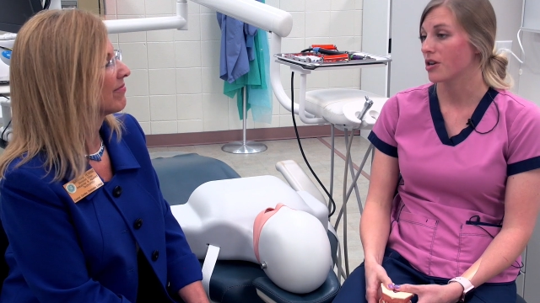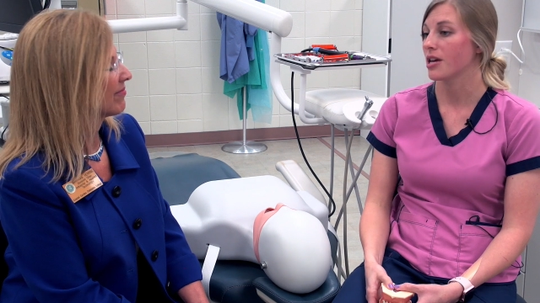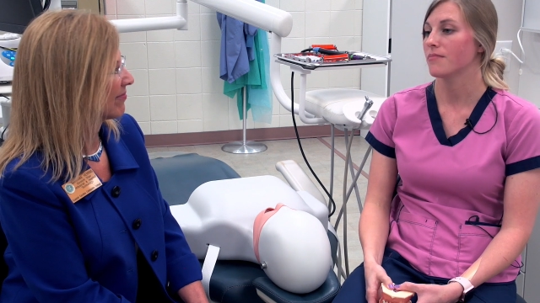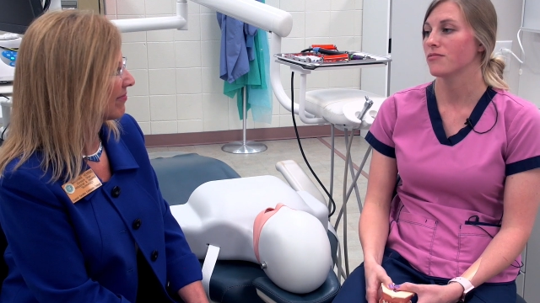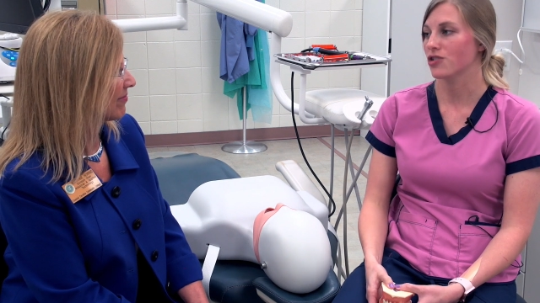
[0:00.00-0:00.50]
Speaker 1: on
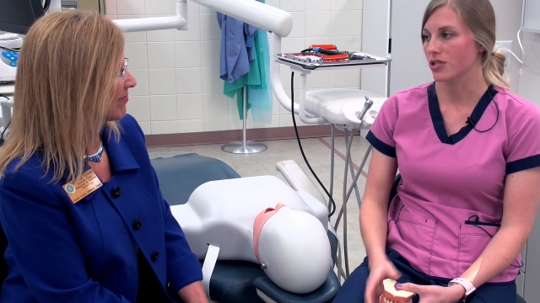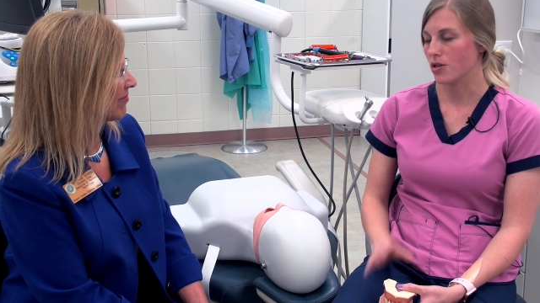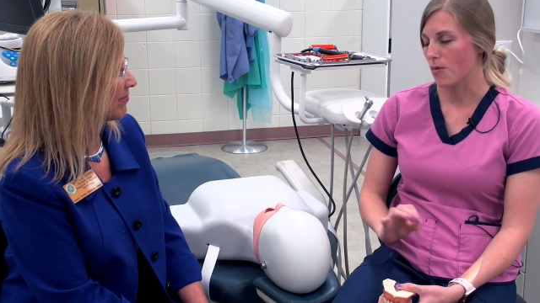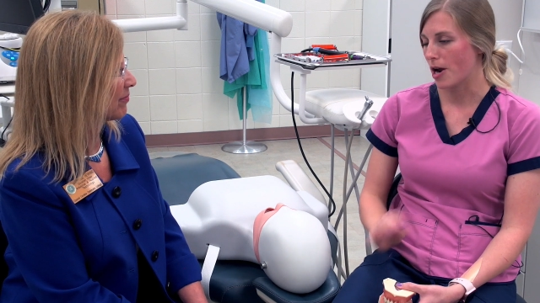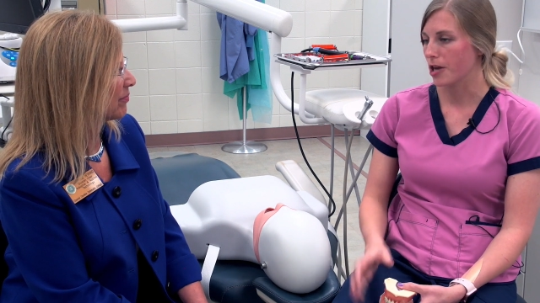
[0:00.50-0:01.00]
him,
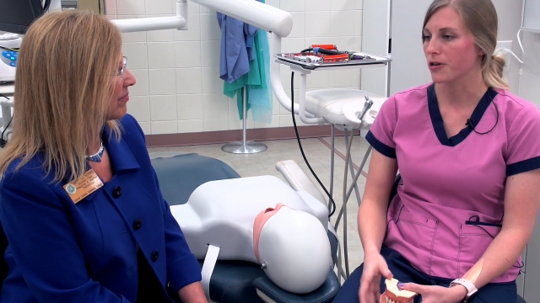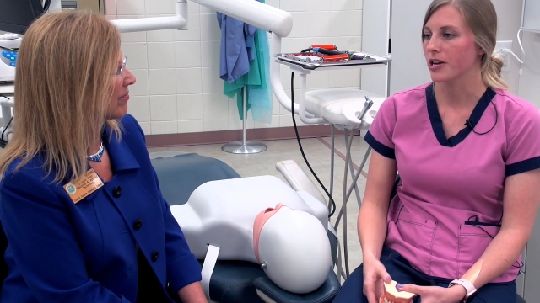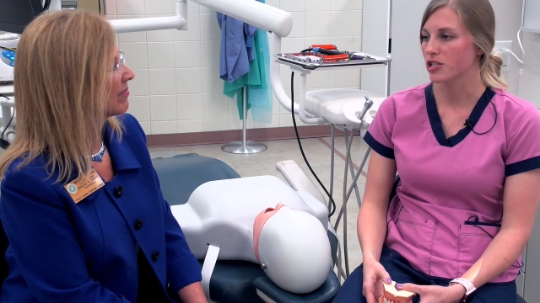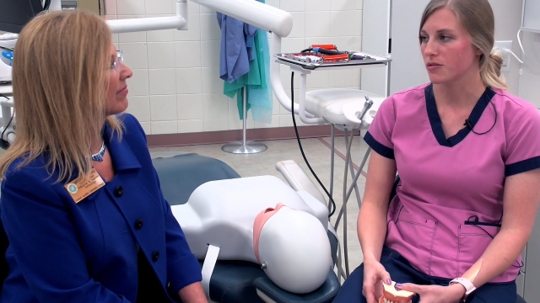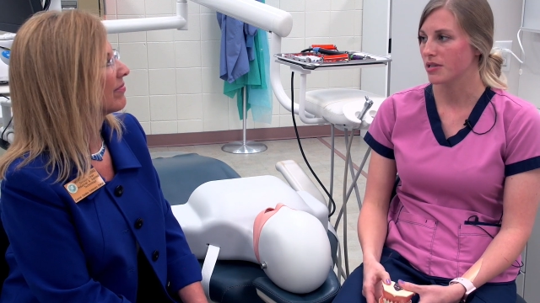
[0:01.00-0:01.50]
just our
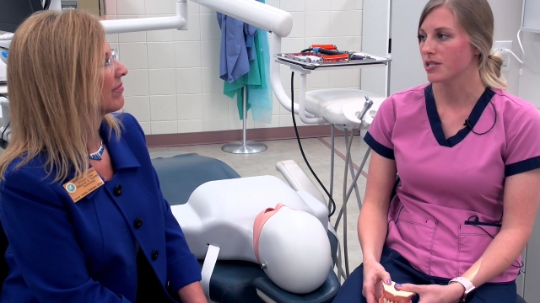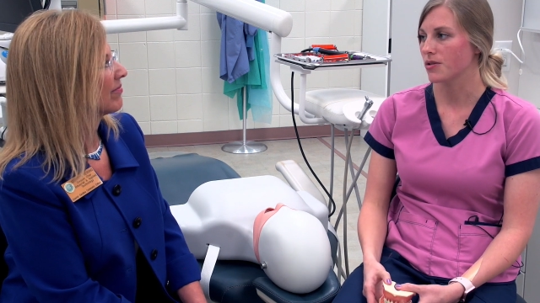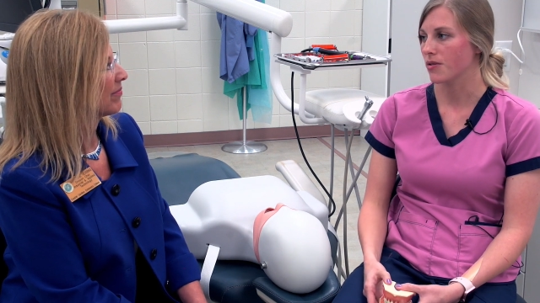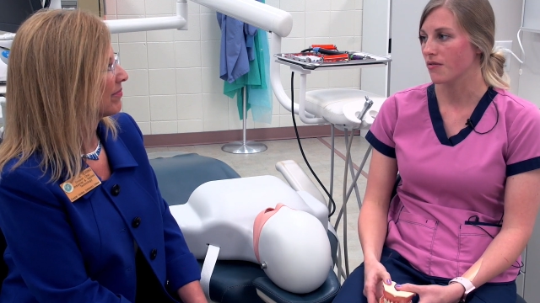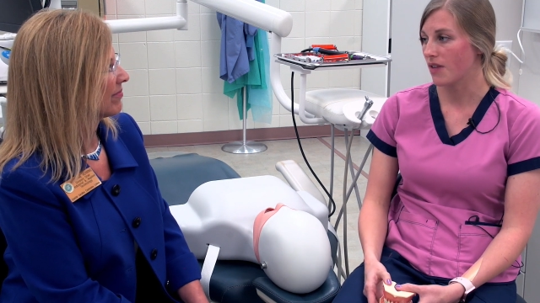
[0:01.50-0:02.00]
regular
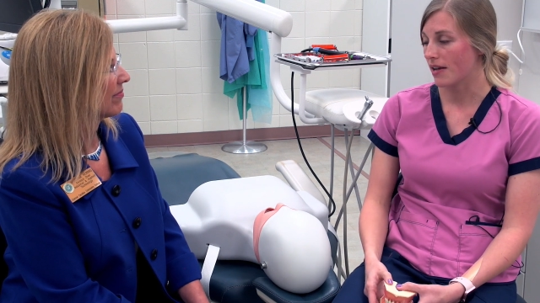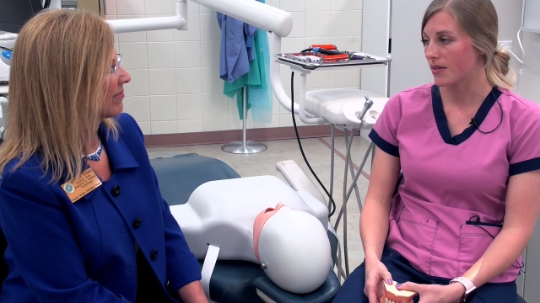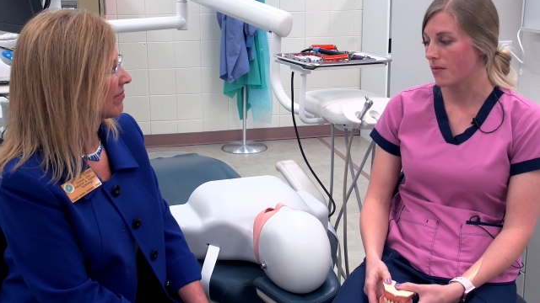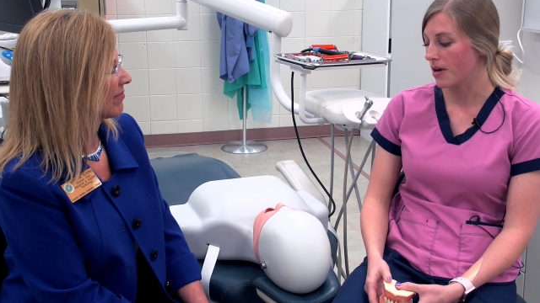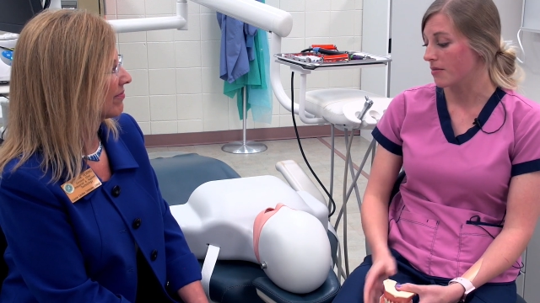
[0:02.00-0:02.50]
instruments. So the
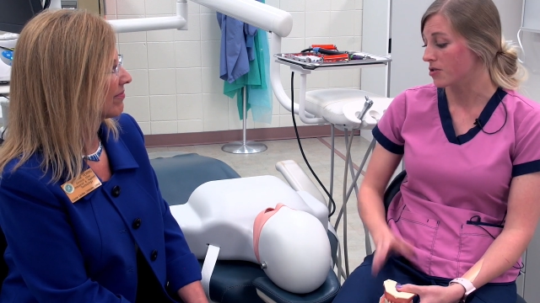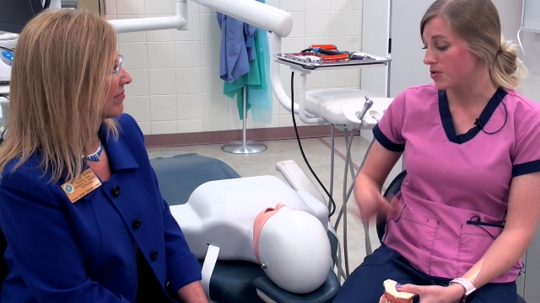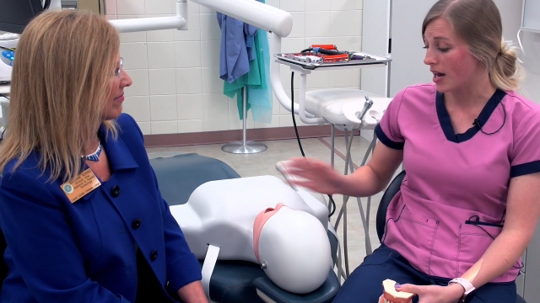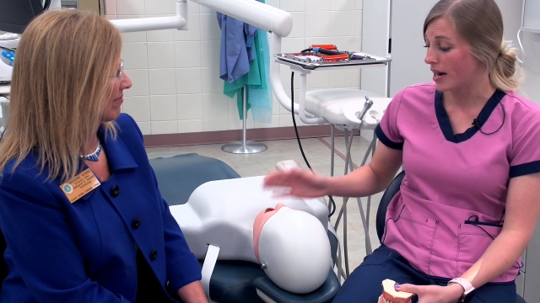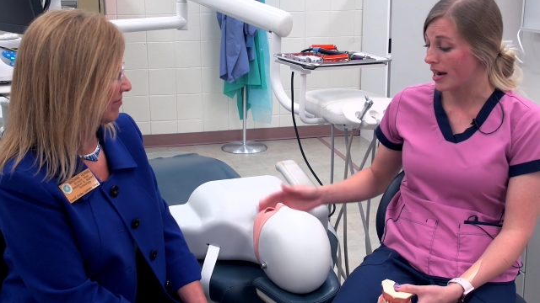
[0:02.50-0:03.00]
fact that we're able
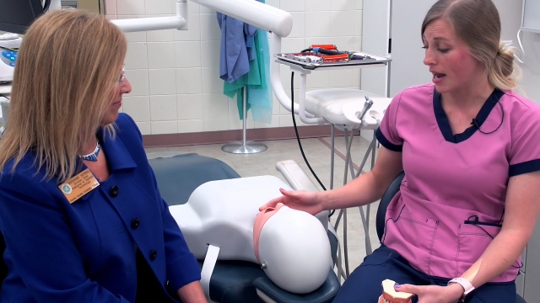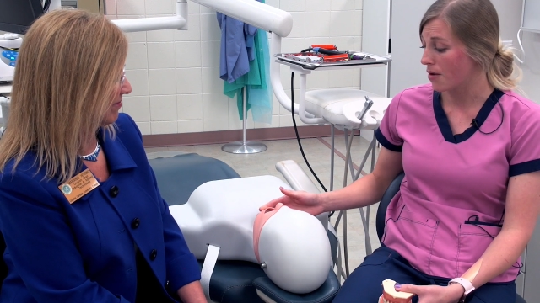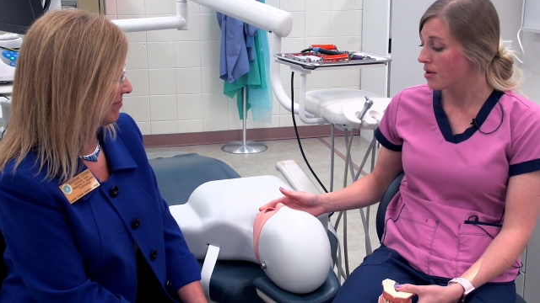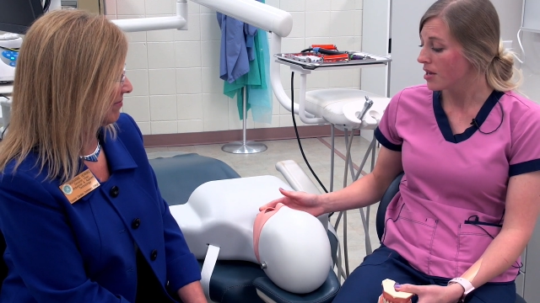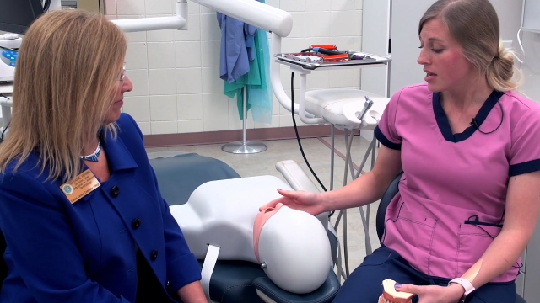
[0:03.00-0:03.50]
to do that
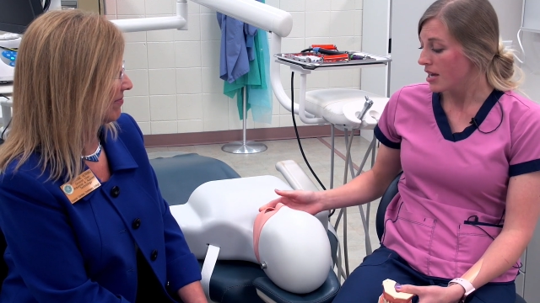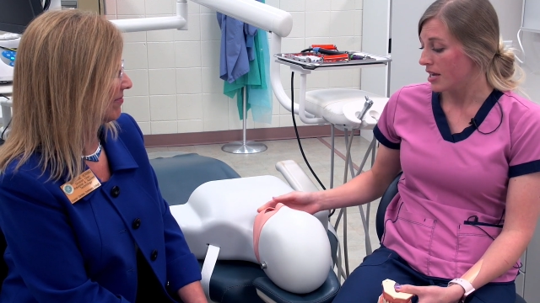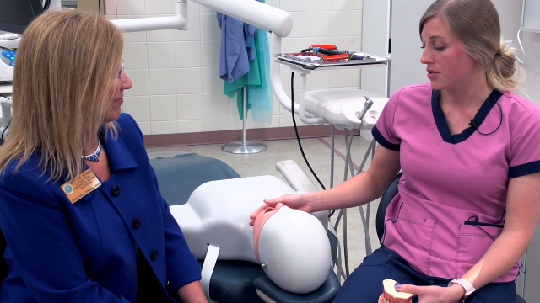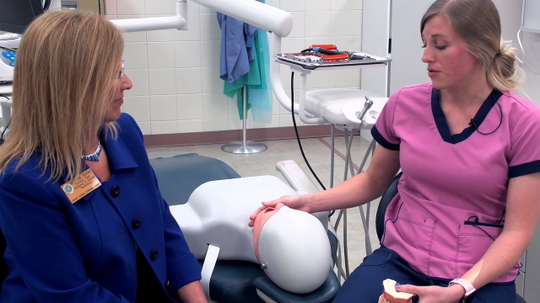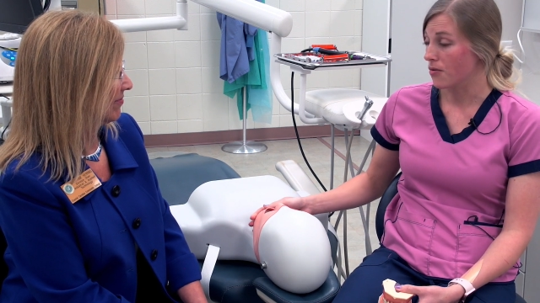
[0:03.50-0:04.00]
now
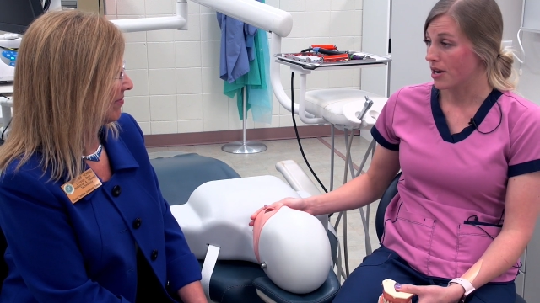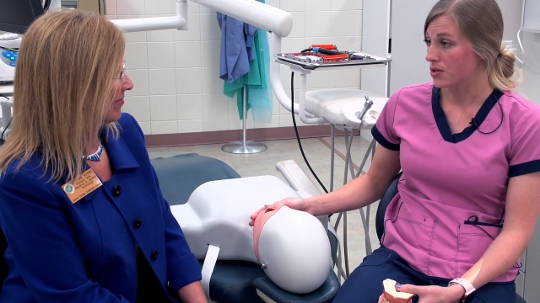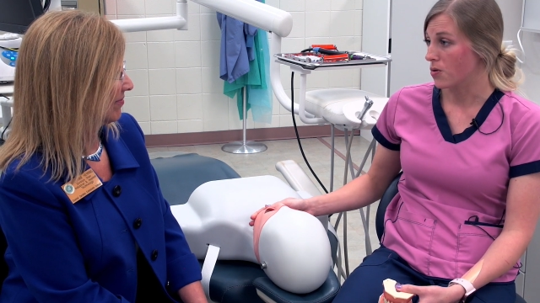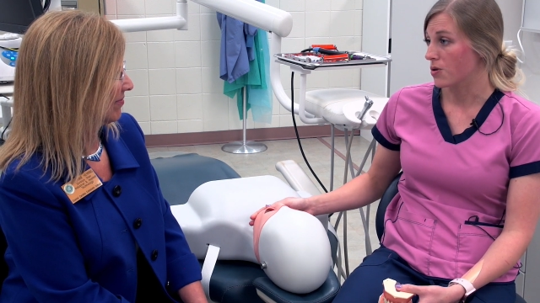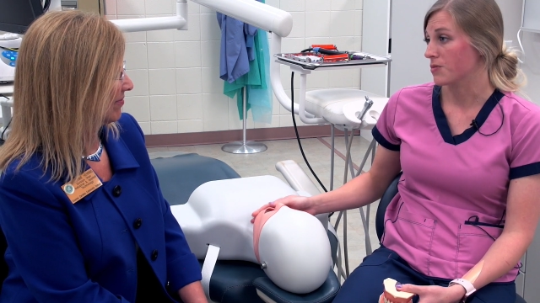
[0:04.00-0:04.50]
is a
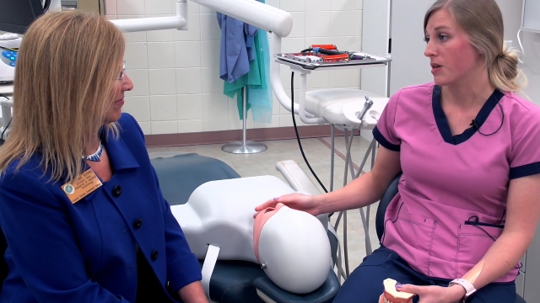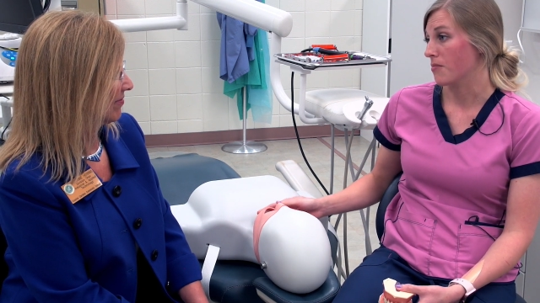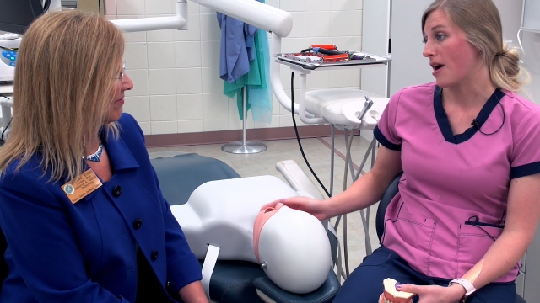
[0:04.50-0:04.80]
great tool because we can